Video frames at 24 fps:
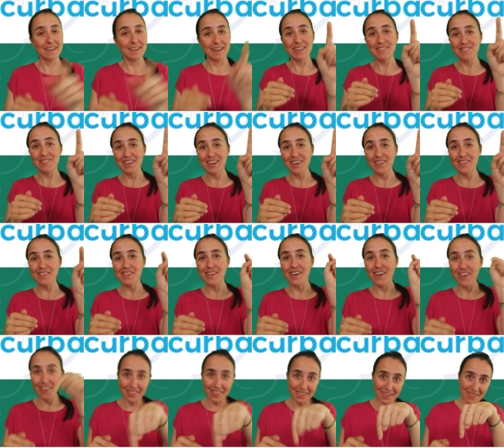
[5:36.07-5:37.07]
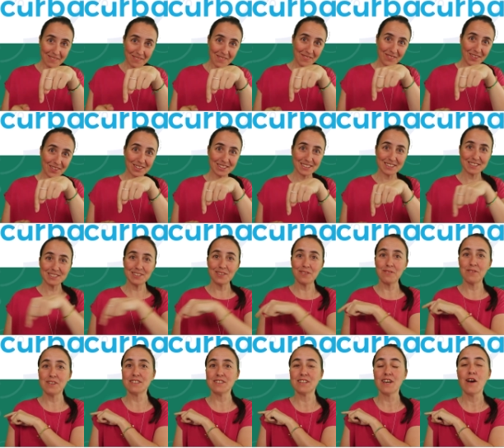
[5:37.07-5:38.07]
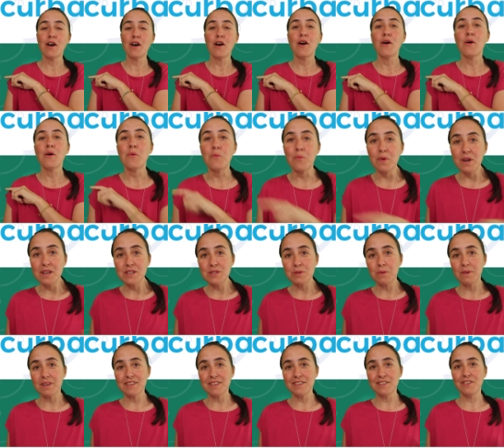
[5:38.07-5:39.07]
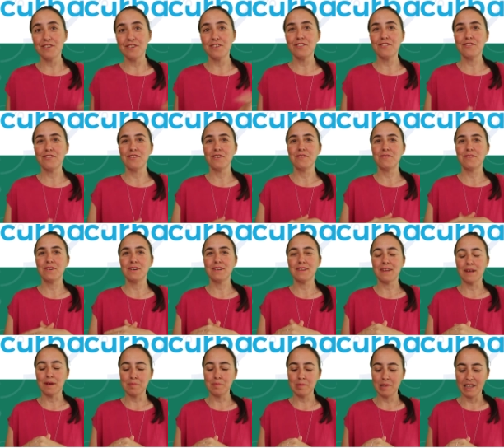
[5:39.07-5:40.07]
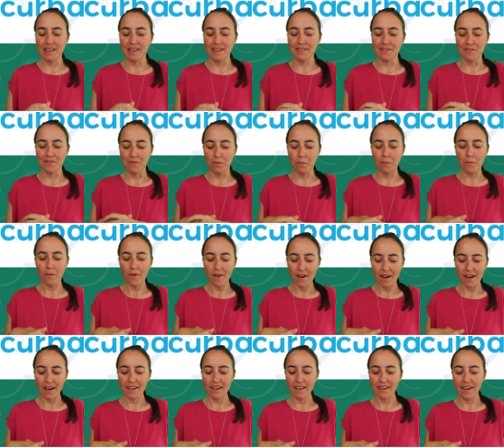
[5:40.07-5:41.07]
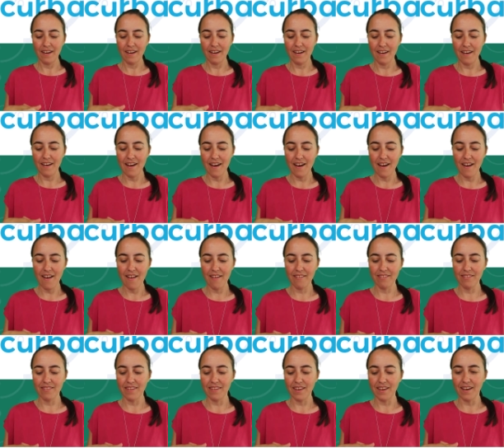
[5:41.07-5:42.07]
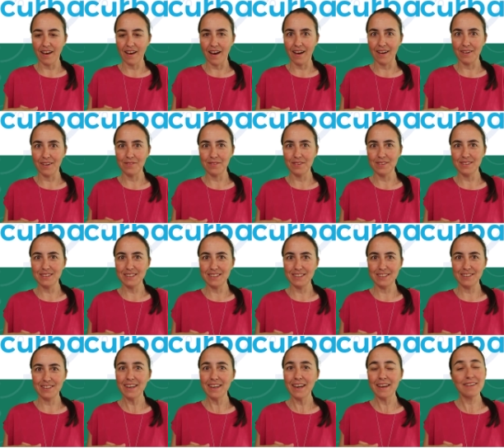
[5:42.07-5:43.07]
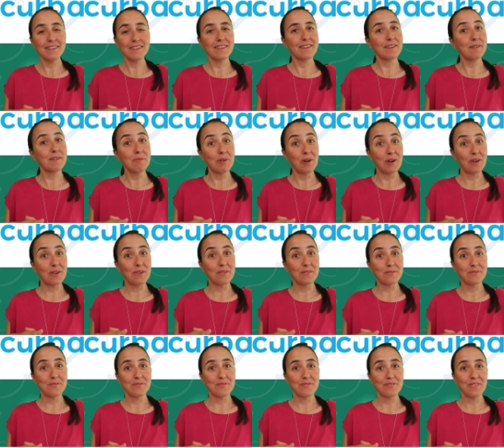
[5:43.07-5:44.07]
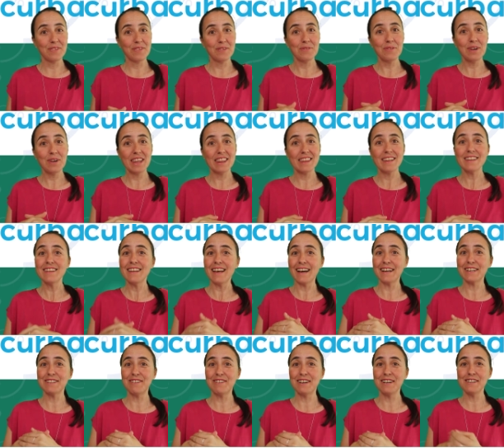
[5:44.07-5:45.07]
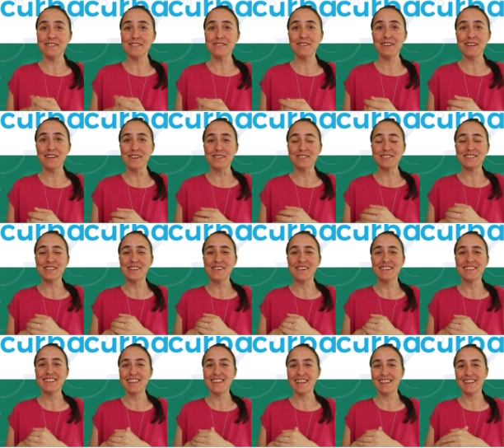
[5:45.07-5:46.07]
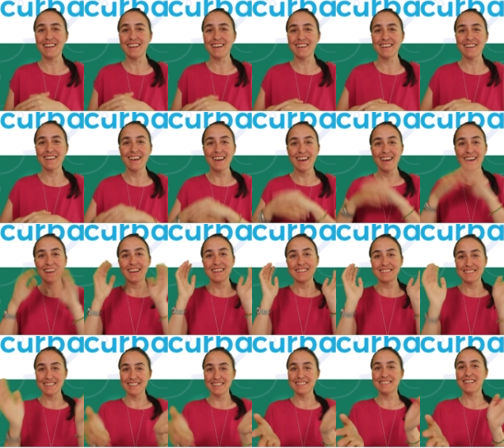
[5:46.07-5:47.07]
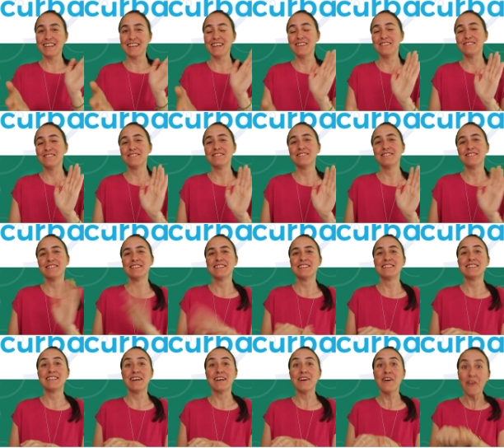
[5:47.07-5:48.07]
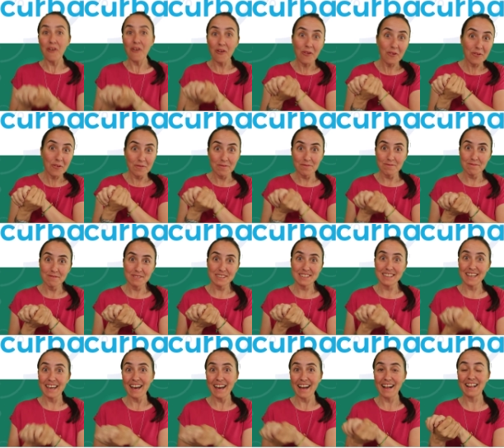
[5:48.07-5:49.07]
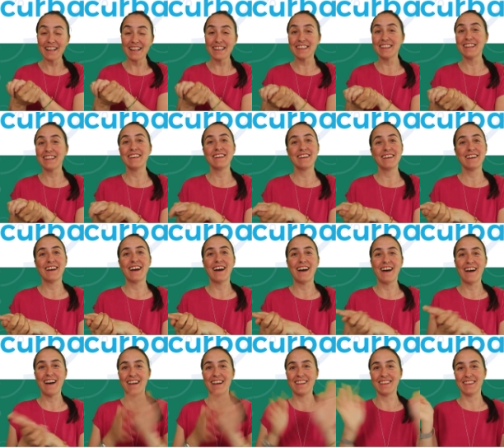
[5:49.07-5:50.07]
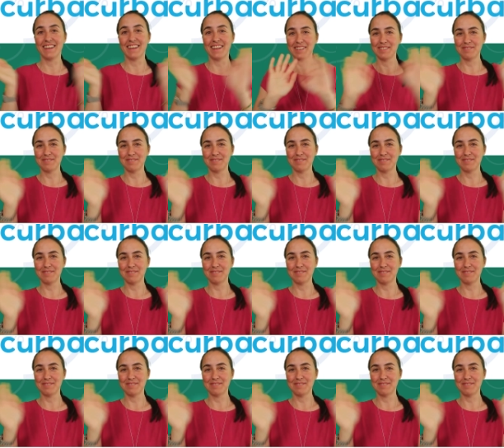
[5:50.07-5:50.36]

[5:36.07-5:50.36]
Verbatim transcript: let me know on the comment box as always which one is your favorite update and why. And I will see you again tomorrow with a Dax Friday's video. So until then, stay safe, stay home, stay healthy, and